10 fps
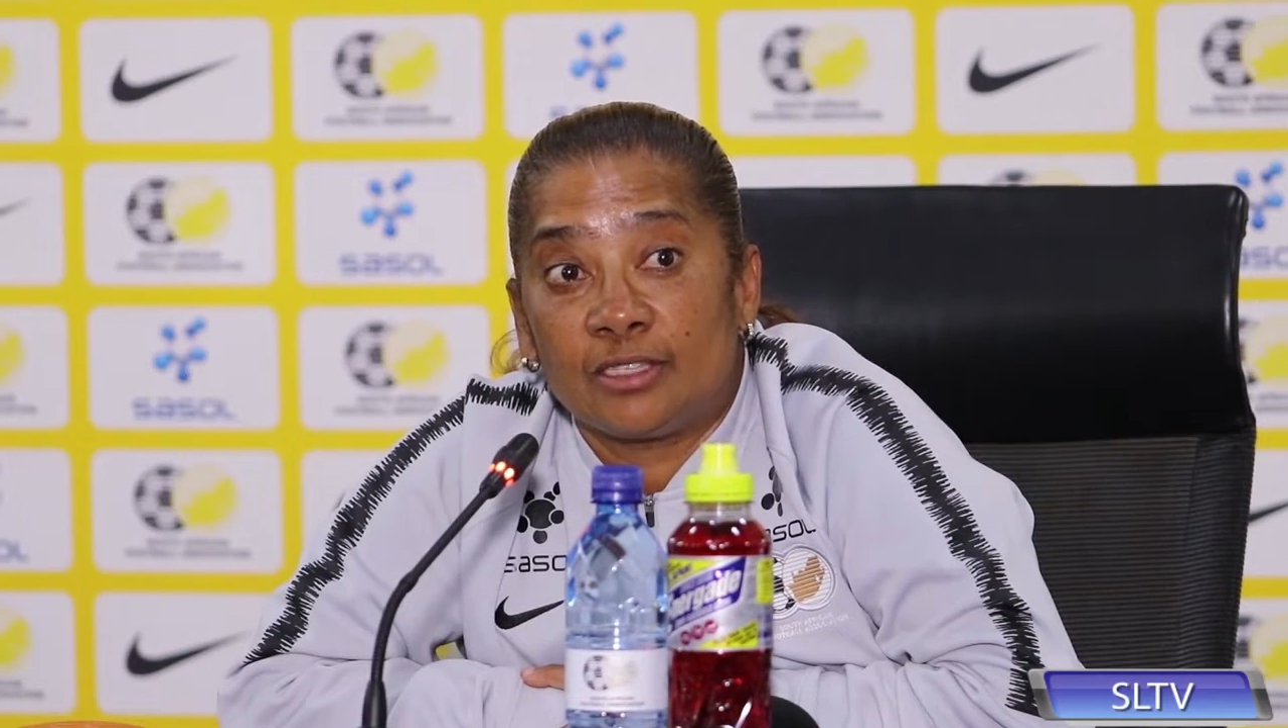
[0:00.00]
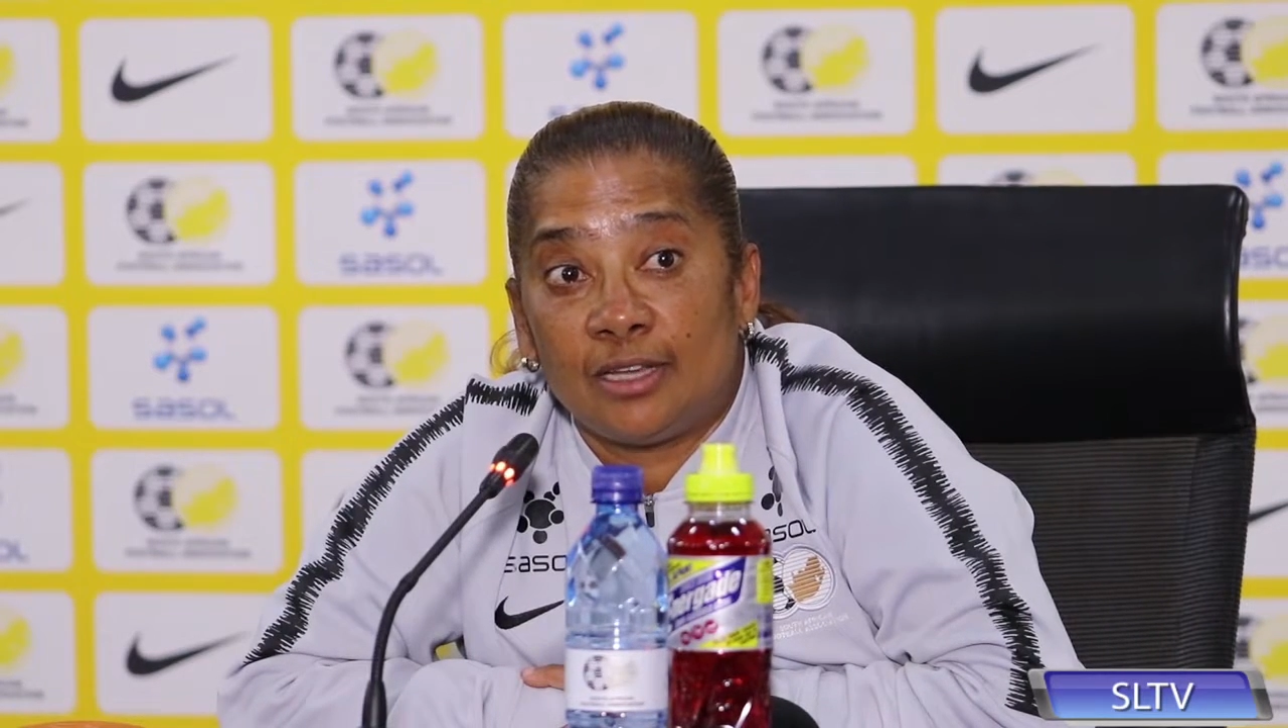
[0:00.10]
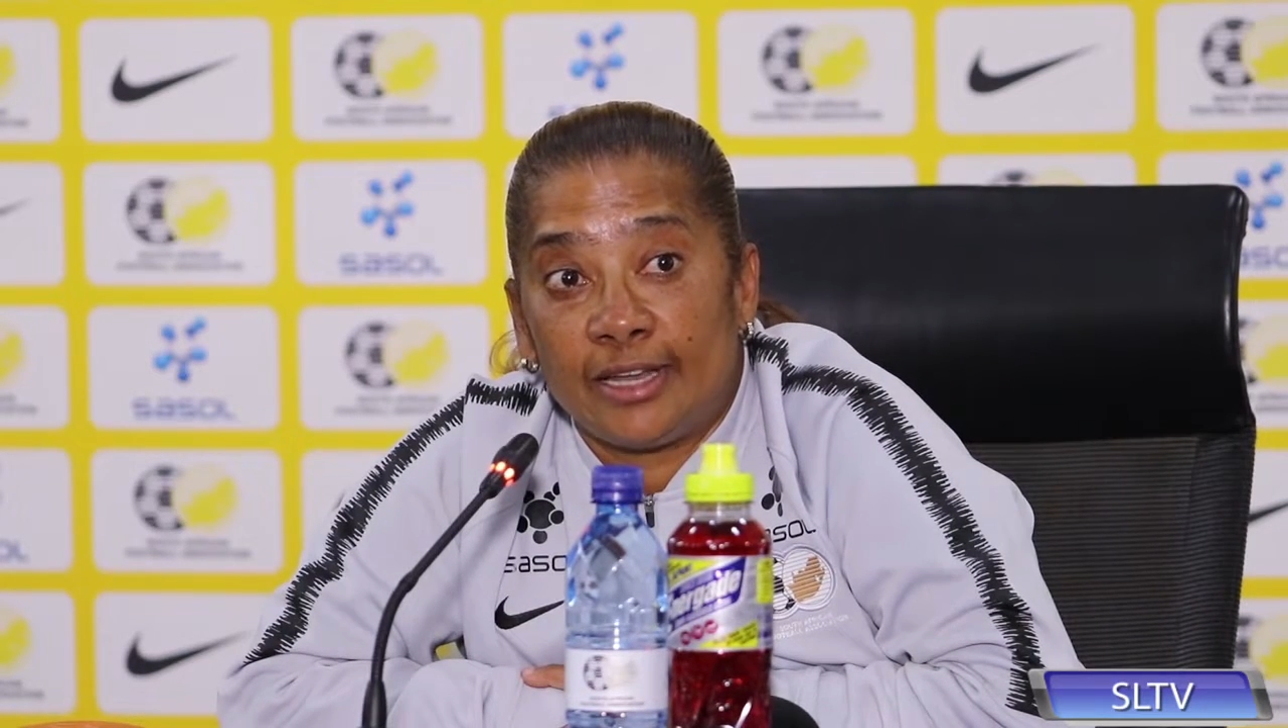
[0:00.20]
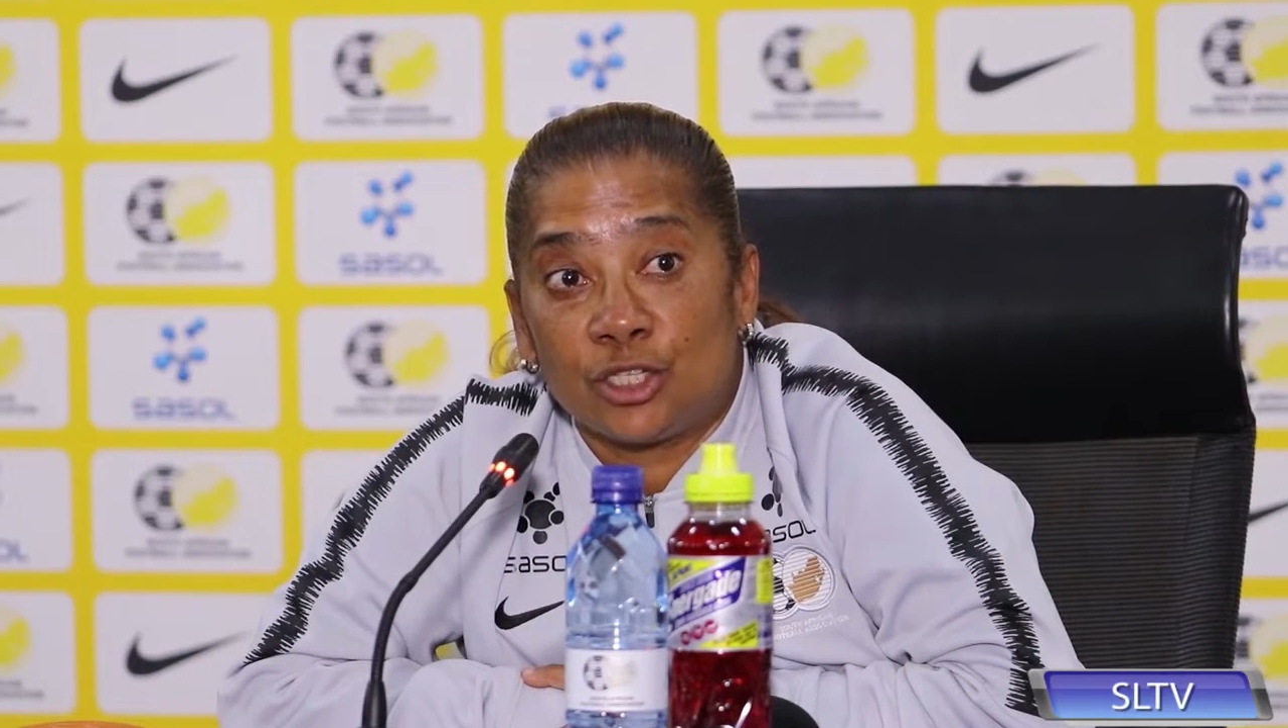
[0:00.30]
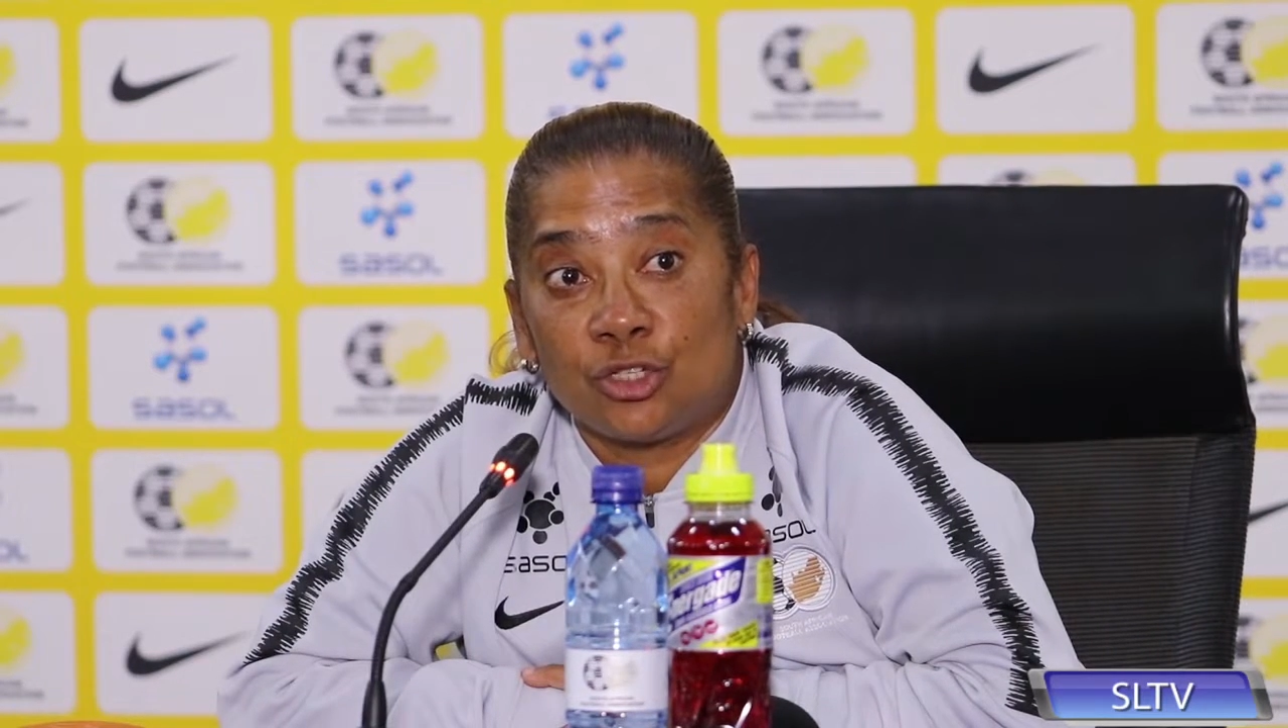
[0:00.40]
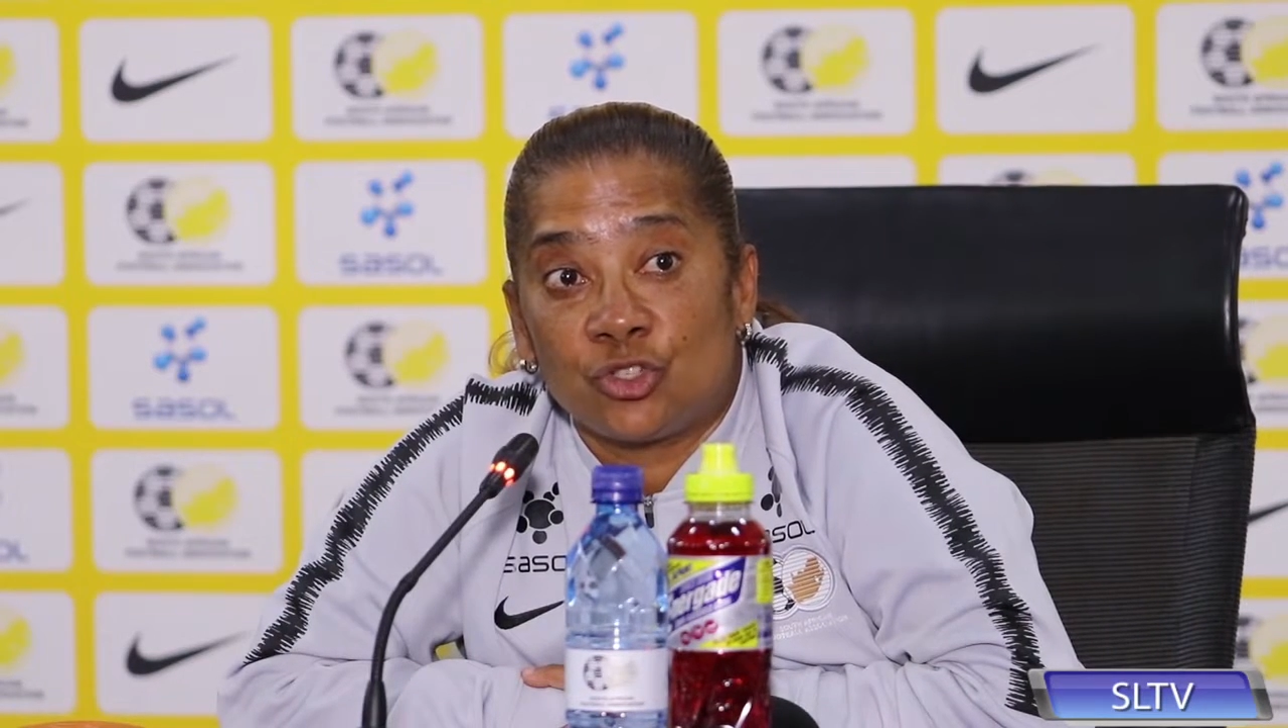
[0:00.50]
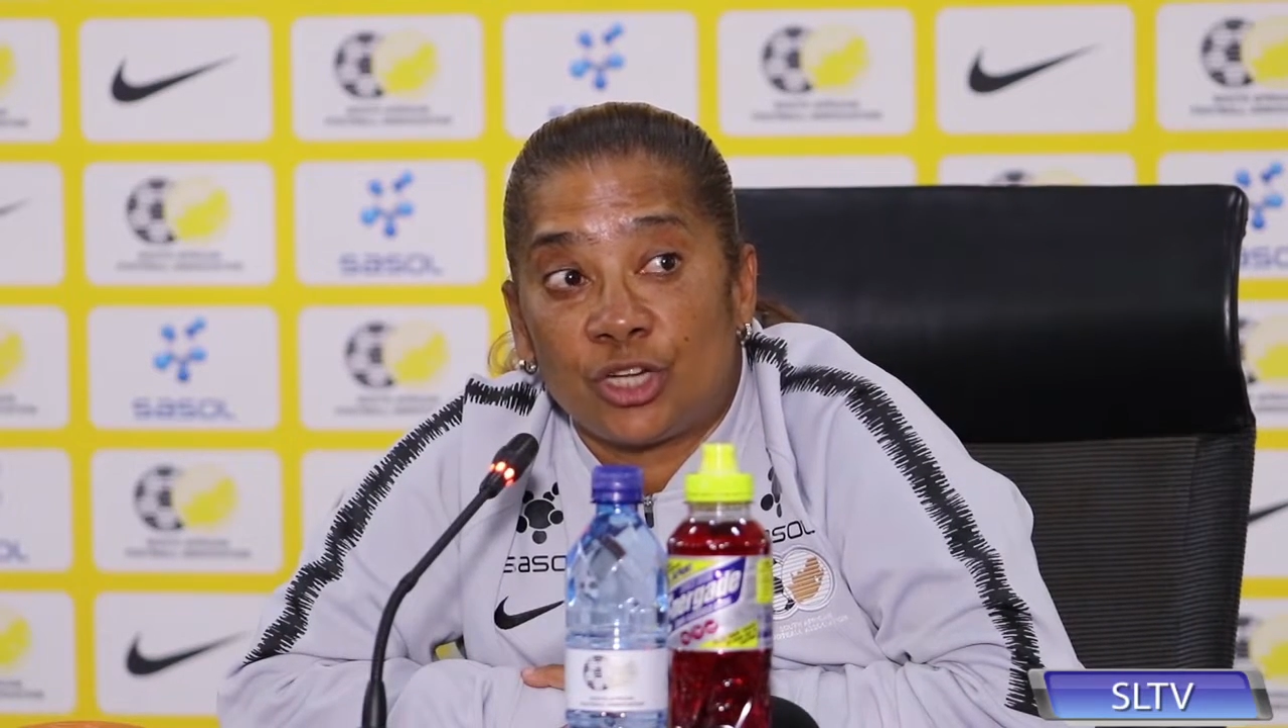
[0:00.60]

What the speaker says: selection